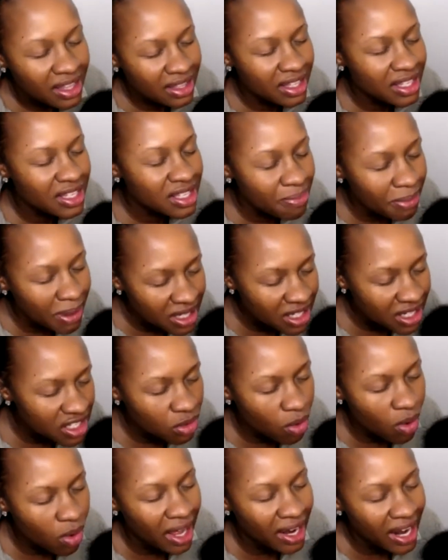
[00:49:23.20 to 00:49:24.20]
that this money
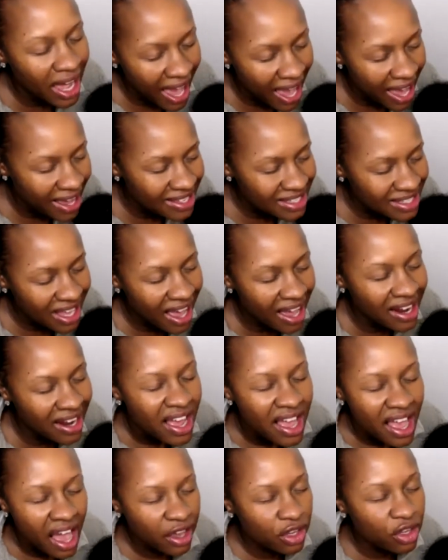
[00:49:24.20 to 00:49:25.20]
squad has, God,
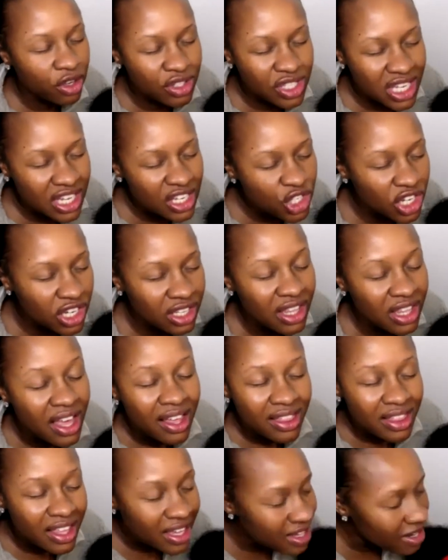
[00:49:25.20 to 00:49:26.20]
how you're teaching
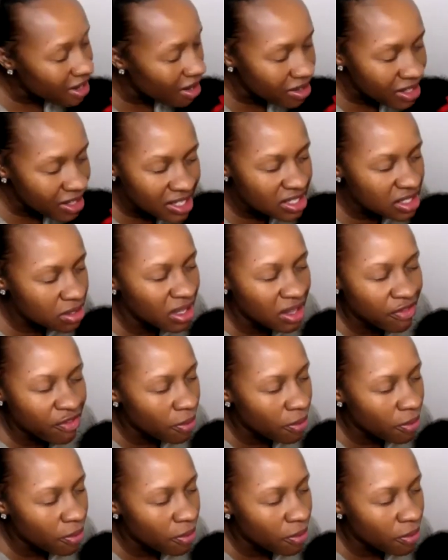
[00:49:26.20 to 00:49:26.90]
the youngest